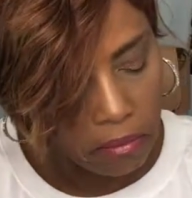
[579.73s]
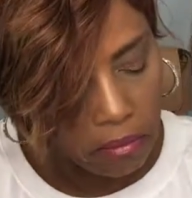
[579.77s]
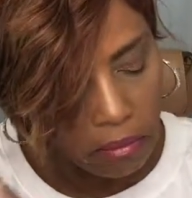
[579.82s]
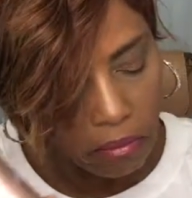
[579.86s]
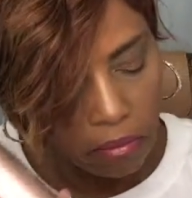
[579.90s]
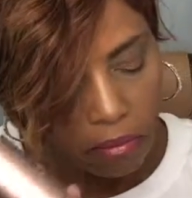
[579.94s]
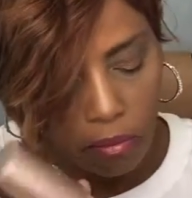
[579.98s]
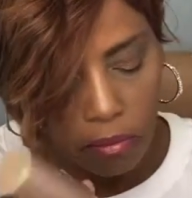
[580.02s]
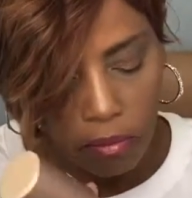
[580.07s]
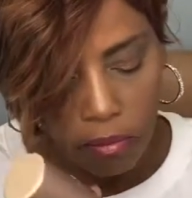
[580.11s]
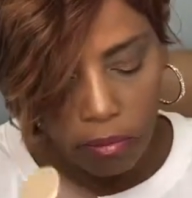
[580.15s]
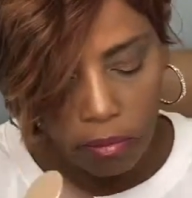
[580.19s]

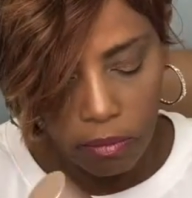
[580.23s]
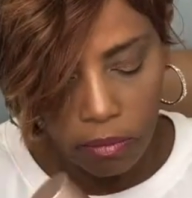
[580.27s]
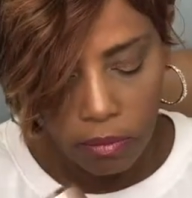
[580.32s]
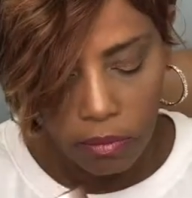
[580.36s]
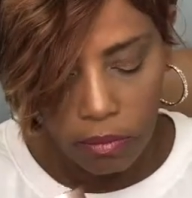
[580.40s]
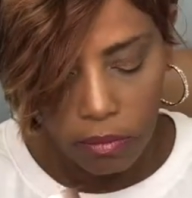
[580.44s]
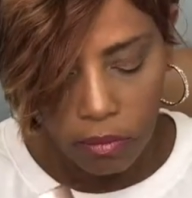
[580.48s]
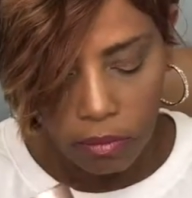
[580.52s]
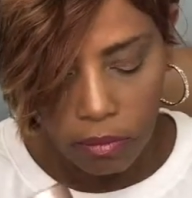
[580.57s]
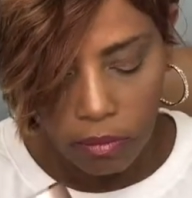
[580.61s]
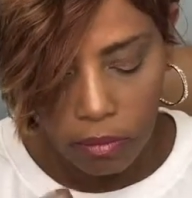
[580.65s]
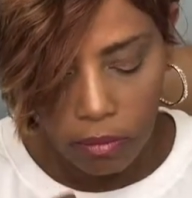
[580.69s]

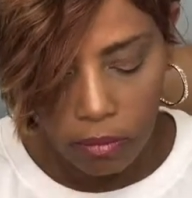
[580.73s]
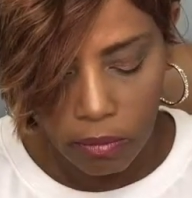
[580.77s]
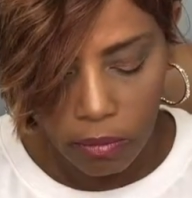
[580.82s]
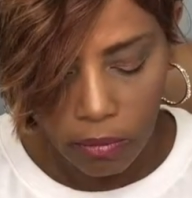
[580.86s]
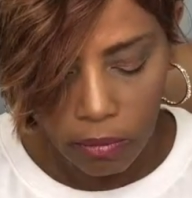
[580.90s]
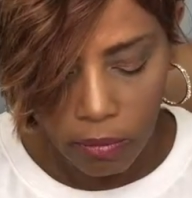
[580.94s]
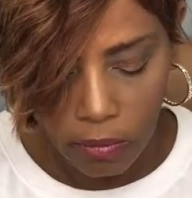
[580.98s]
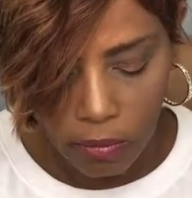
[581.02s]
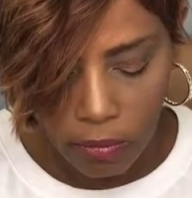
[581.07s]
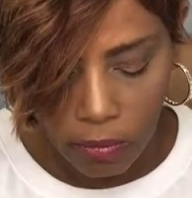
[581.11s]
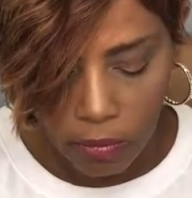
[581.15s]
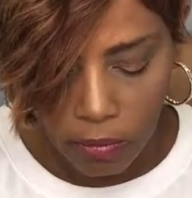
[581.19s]

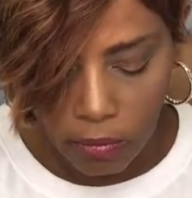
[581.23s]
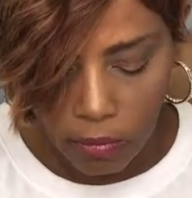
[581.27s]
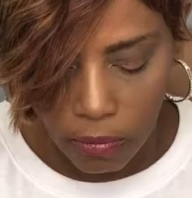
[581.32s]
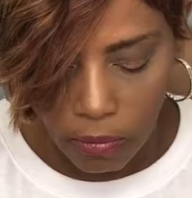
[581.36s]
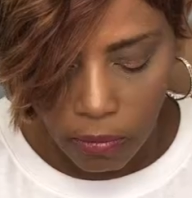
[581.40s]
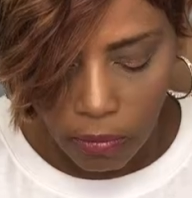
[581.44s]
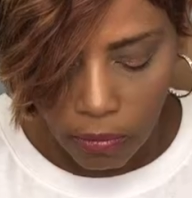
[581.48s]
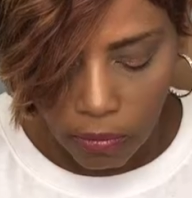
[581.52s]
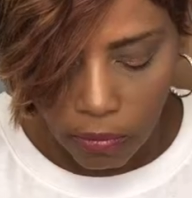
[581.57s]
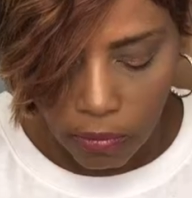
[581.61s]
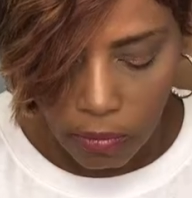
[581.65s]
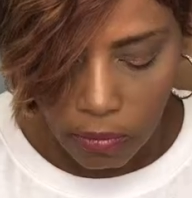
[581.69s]

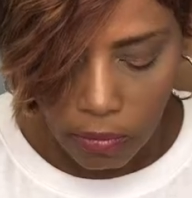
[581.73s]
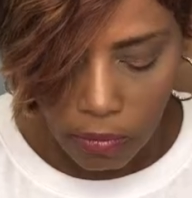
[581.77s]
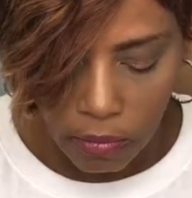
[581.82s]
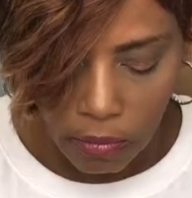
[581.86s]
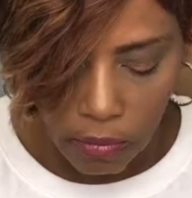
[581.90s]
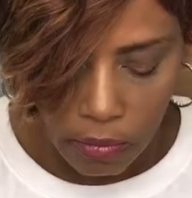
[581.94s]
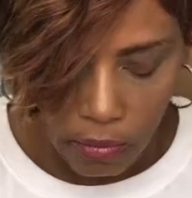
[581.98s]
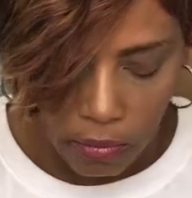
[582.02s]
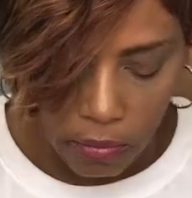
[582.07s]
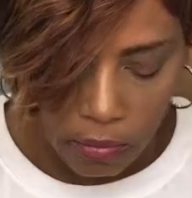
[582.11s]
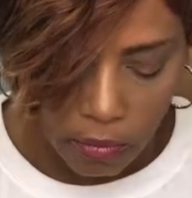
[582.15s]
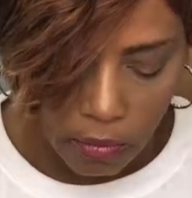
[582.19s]

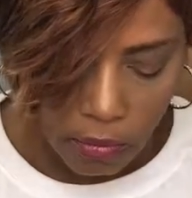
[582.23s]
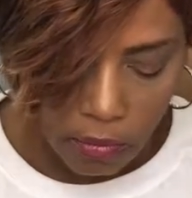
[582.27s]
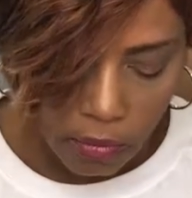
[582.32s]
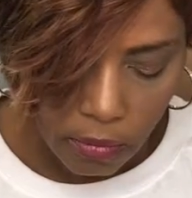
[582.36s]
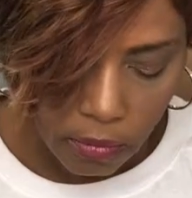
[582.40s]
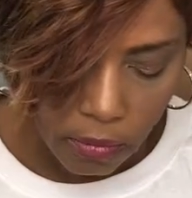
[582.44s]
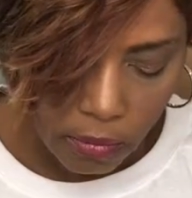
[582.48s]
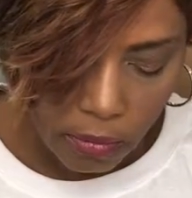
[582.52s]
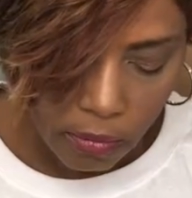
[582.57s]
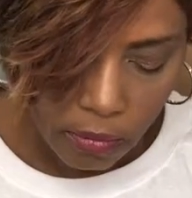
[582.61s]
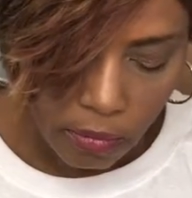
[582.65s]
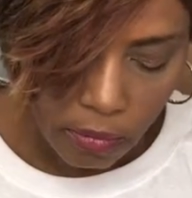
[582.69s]

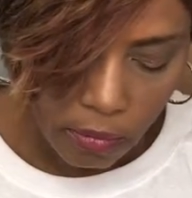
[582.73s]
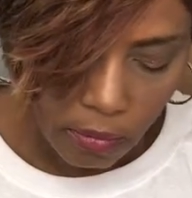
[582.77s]
(silence)